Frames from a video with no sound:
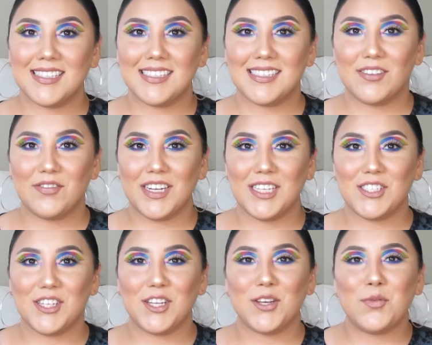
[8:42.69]
this is the
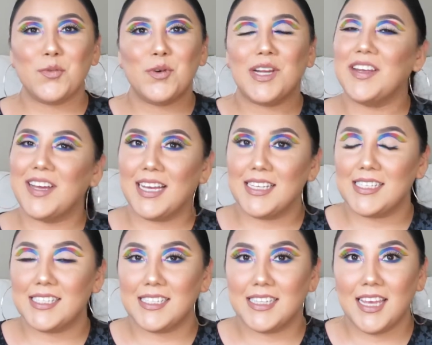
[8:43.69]
finished look. What do you guys
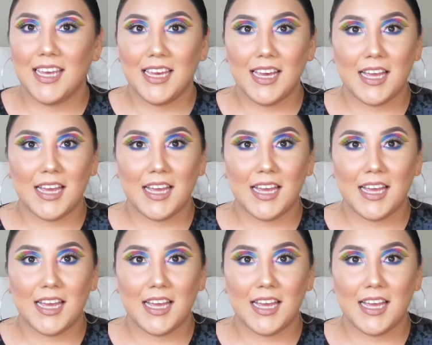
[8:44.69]
think?